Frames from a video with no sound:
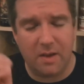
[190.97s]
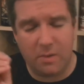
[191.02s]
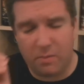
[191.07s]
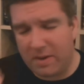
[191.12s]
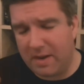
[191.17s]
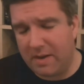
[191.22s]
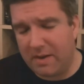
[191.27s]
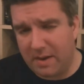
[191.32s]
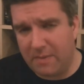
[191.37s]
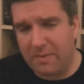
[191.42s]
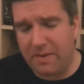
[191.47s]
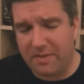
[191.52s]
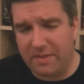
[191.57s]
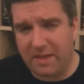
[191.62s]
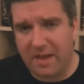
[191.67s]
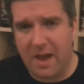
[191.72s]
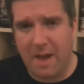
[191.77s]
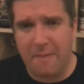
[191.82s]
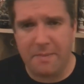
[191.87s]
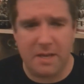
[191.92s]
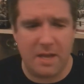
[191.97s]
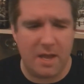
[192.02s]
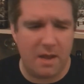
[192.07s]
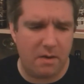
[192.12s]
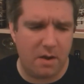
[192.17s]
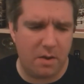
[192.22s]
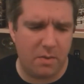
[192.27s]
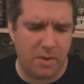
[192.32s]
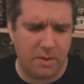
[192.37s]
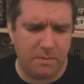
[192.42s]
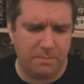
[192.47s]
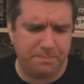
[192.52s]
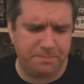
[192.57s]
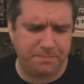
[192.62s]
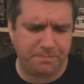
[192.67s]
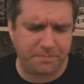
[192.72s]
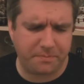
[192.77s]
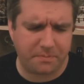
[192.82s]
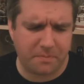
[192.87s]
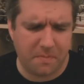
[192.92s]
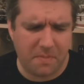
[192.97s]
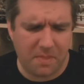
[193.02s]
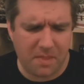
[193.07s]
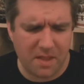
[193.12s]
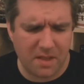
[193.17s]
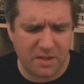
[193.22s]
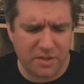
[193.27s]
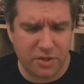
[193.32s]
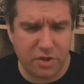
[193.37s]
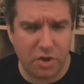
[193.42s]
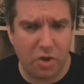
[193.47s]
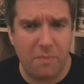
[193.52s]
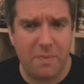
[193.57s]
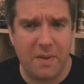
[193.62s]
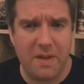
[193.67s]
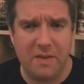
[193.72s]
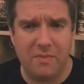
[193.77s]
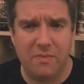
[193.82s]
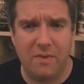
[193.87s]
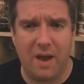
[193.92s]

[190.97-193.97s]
when I had the habanero sculpin,